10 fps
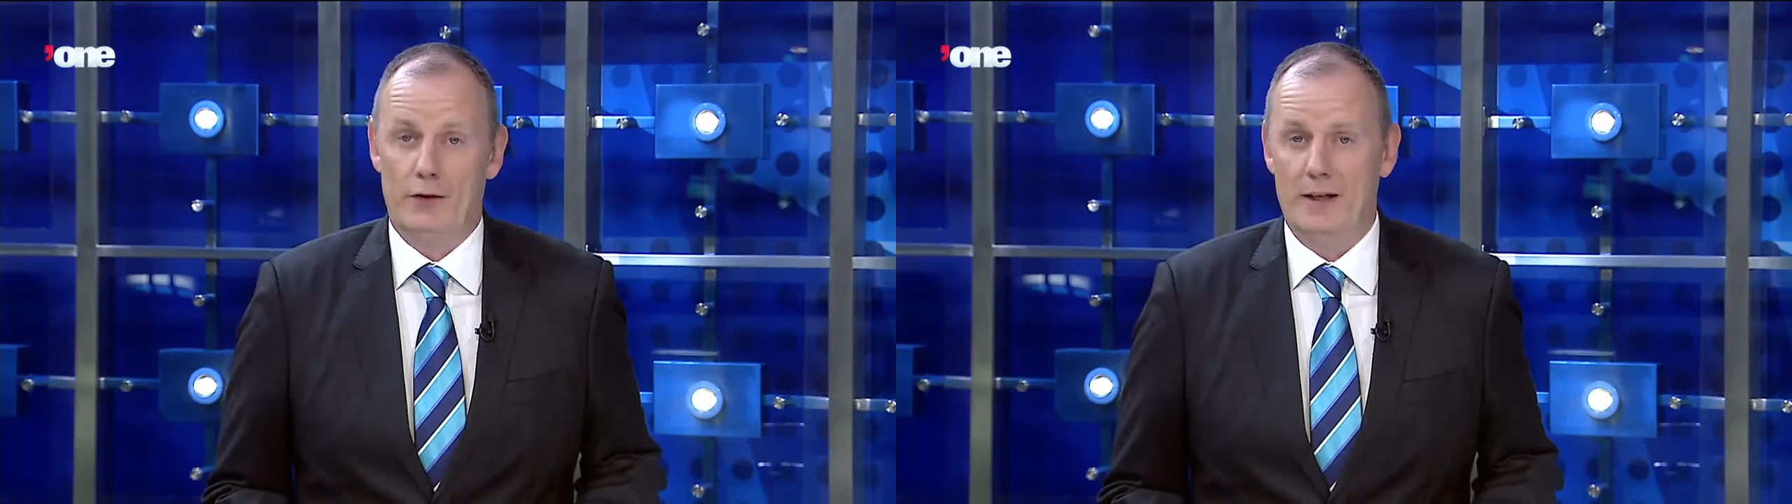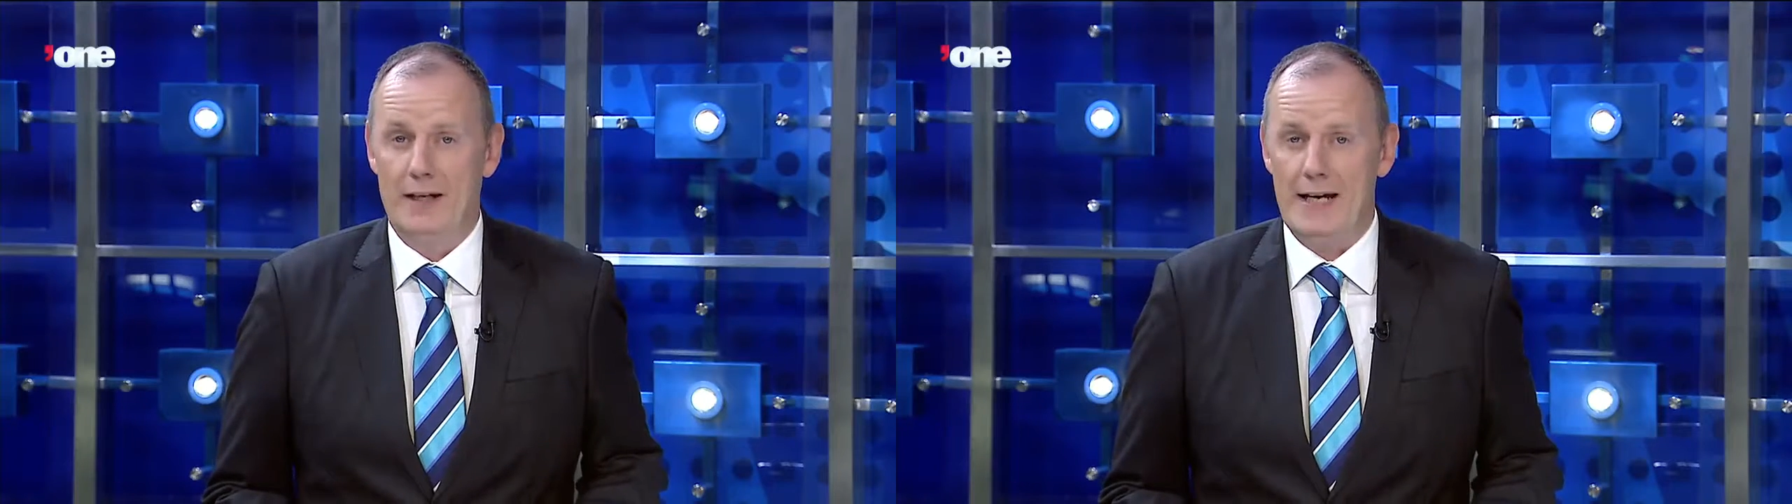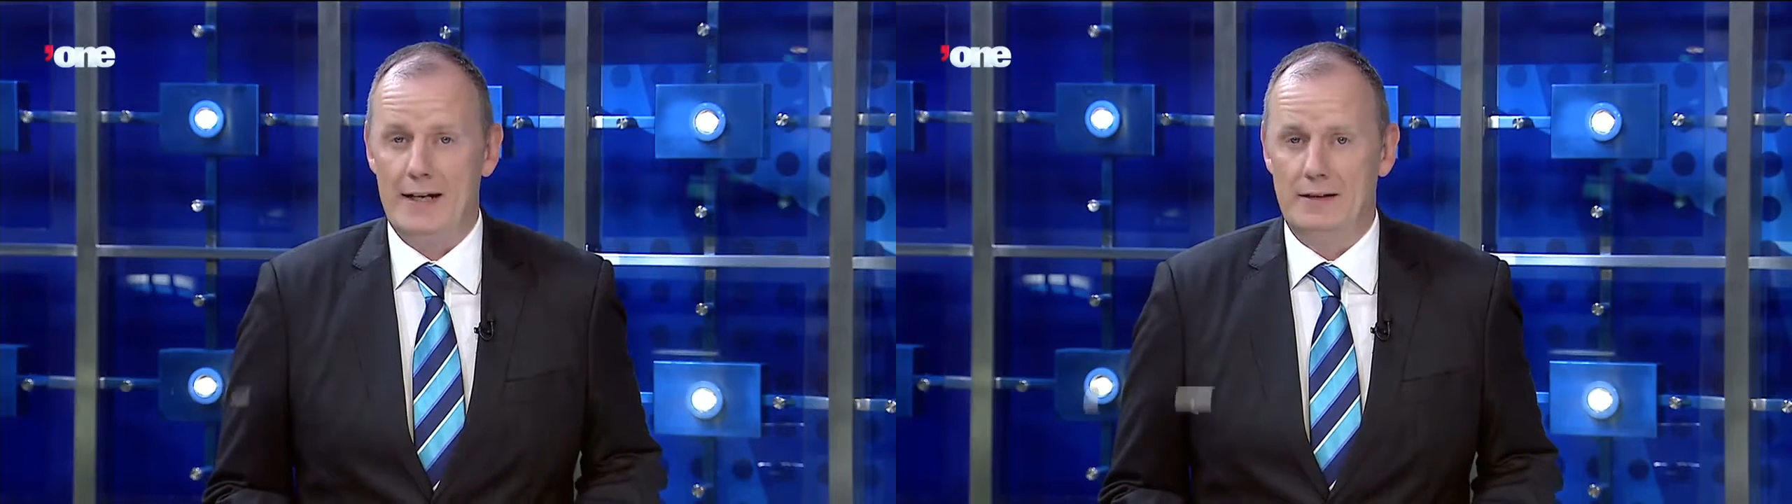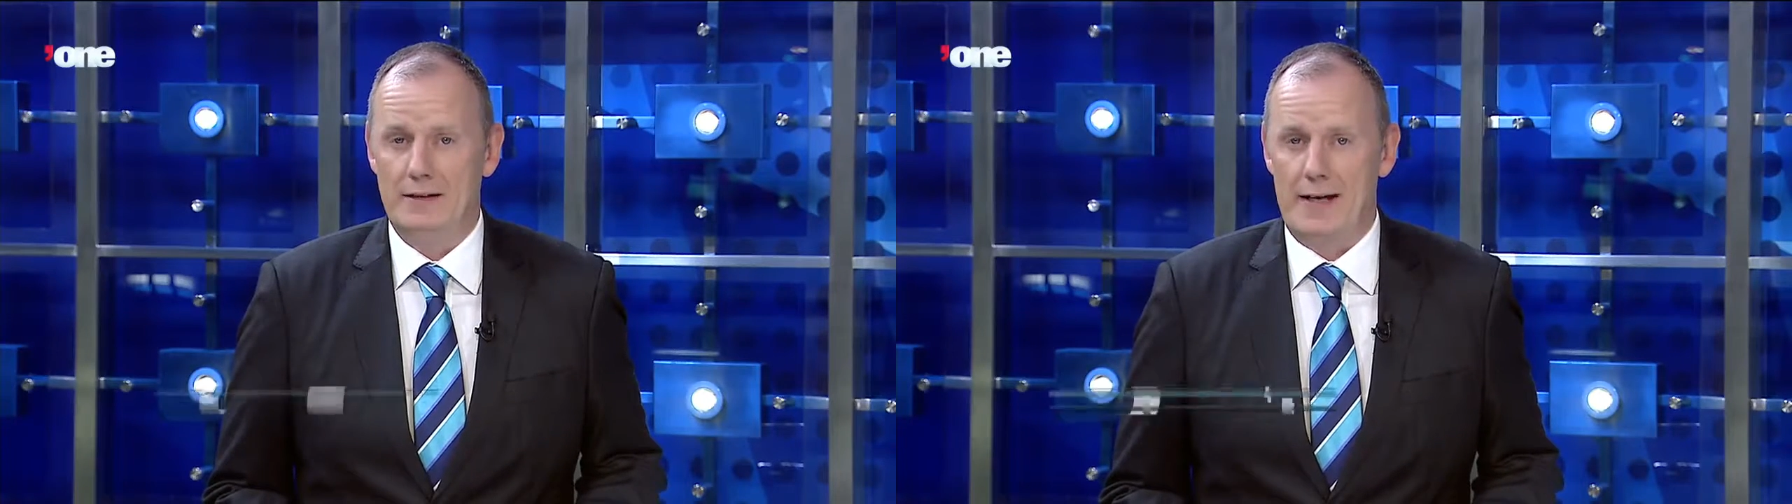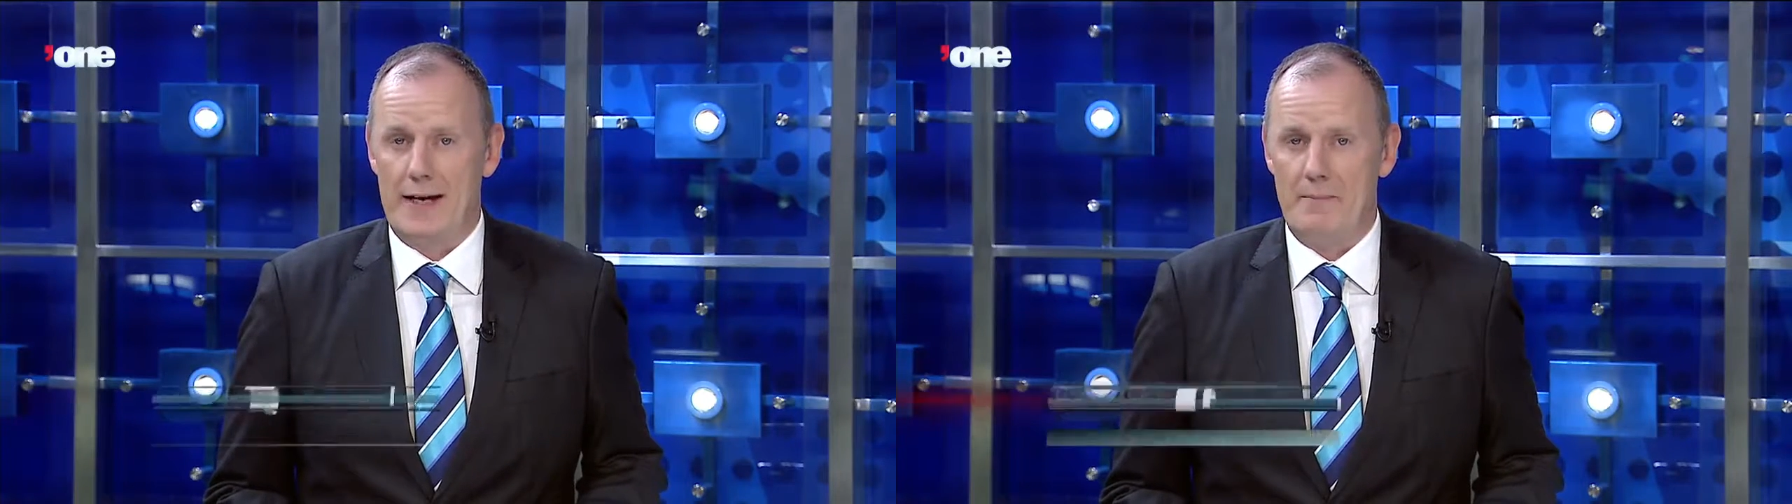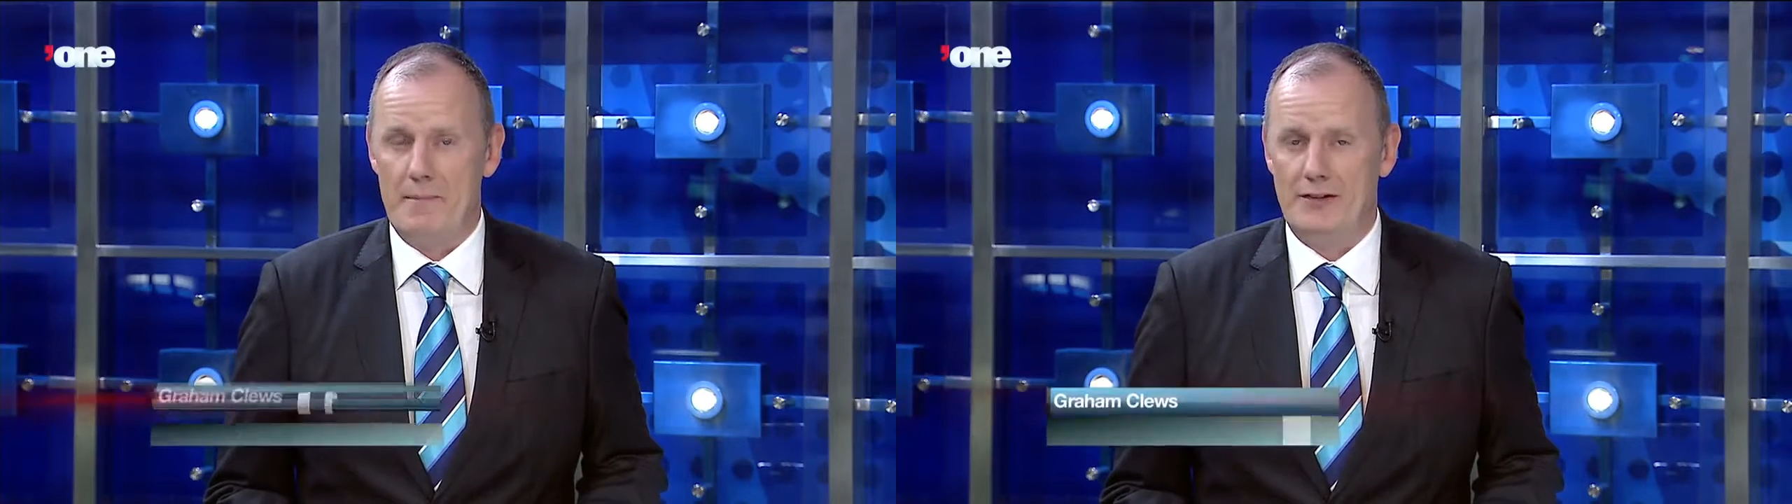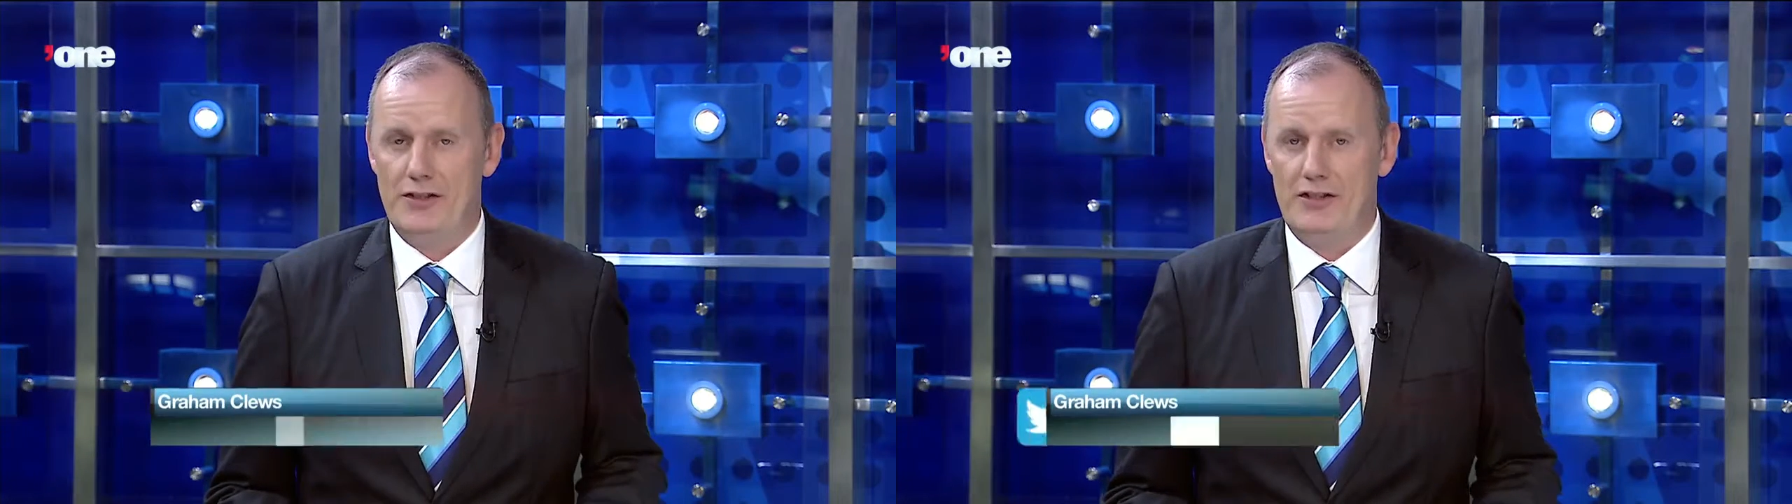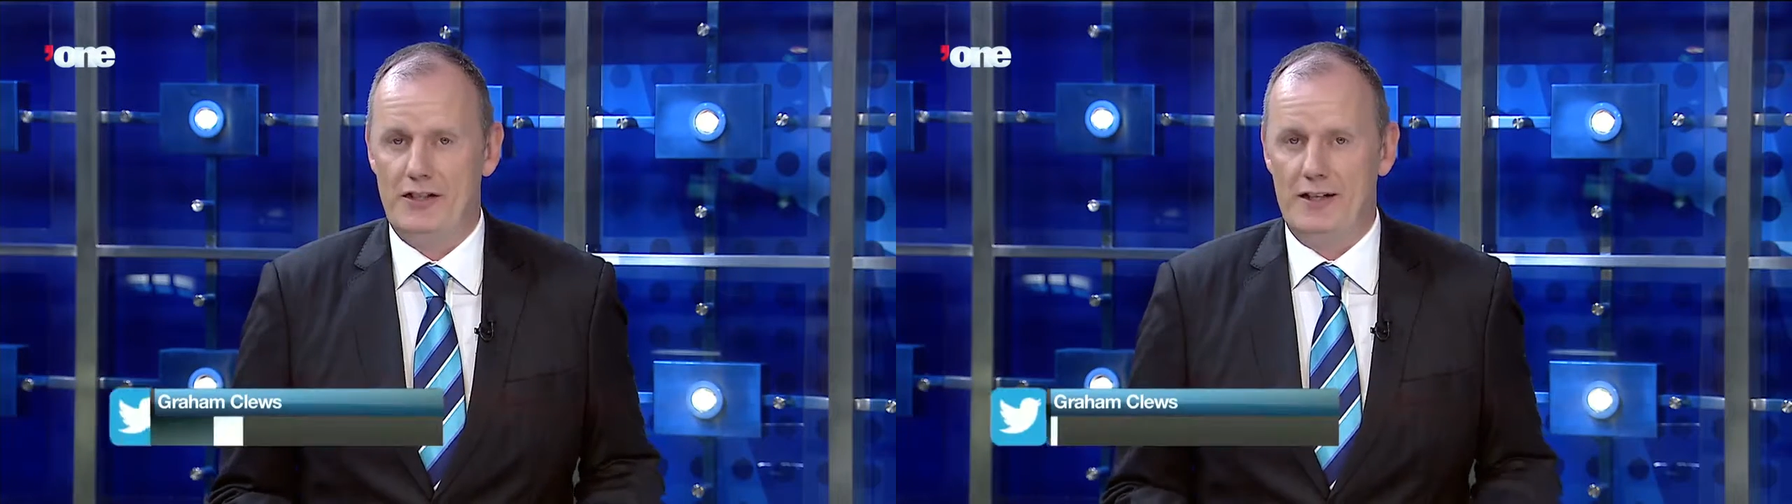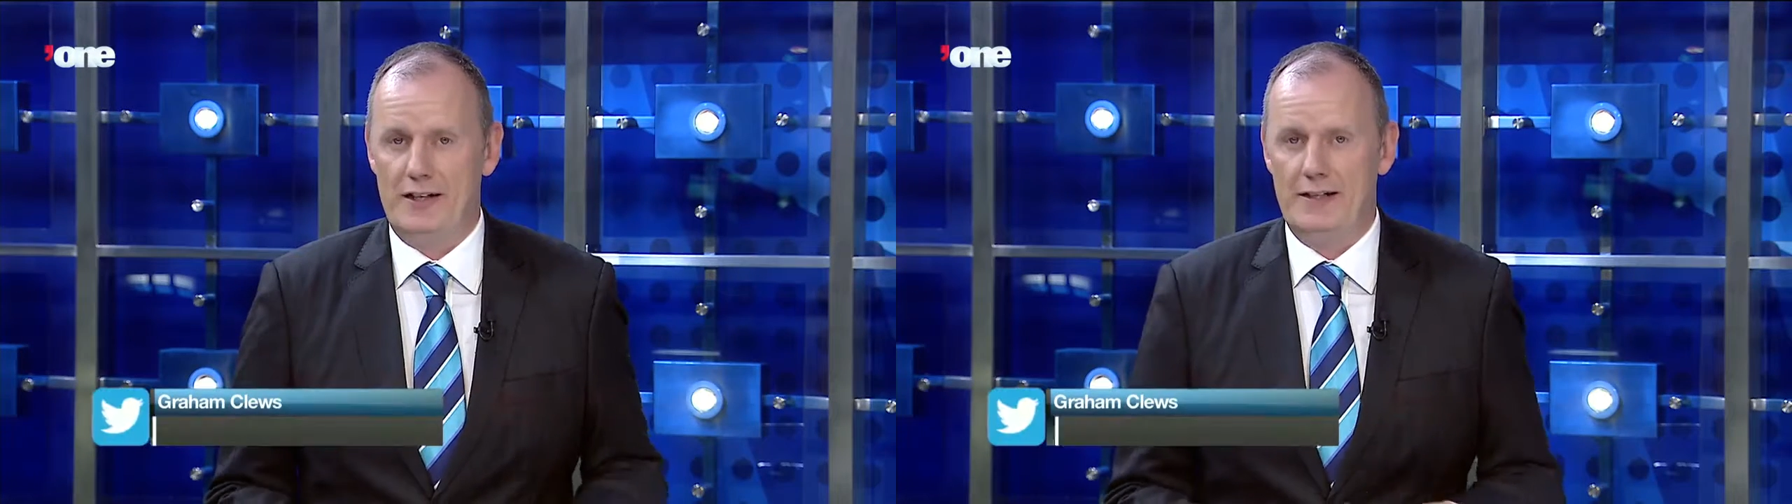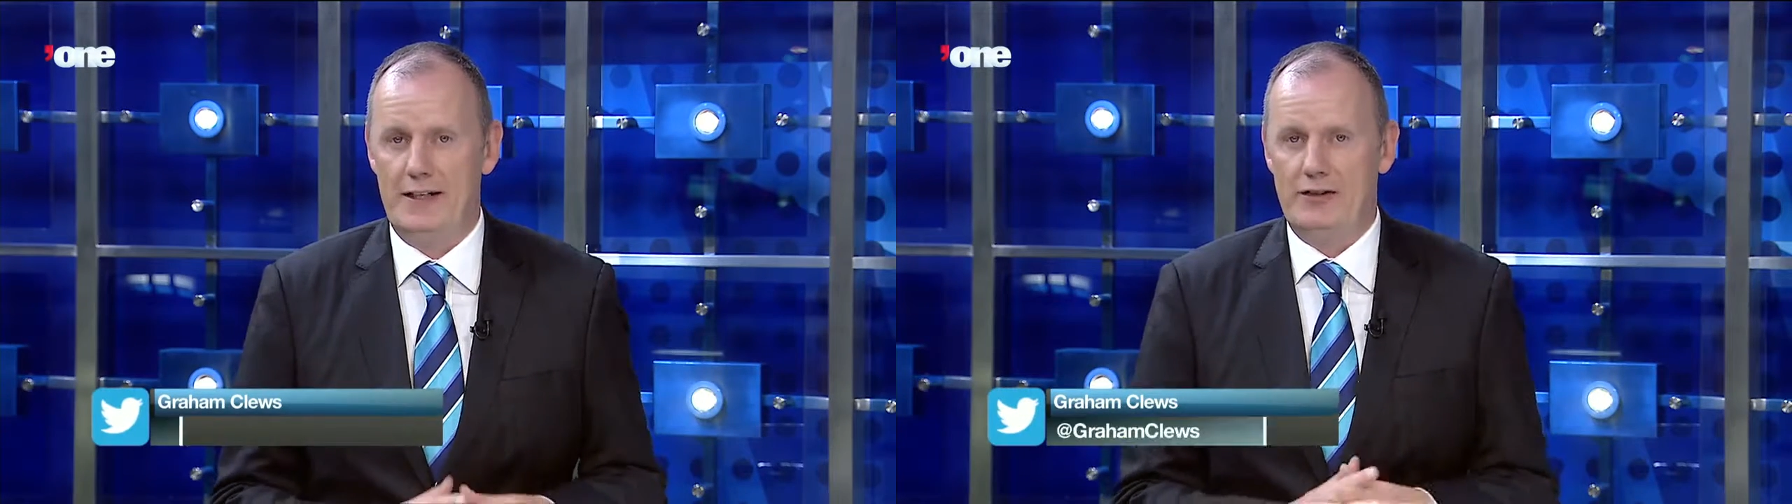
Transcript: Former England and Manchester United